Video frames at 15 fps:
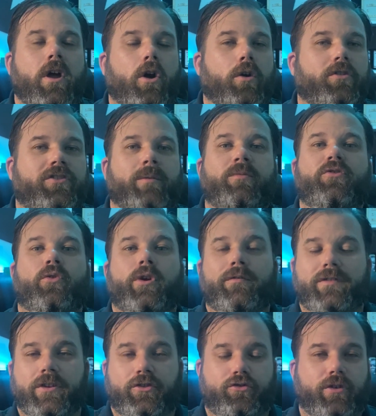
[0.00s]
or some sort of
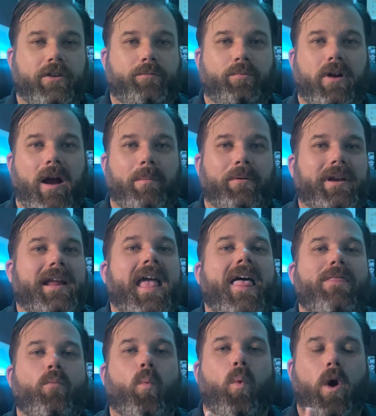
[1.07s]
distressed property.
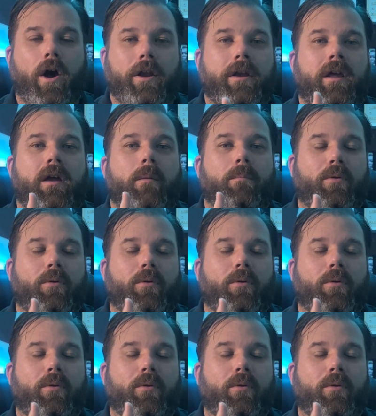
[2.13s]
1%.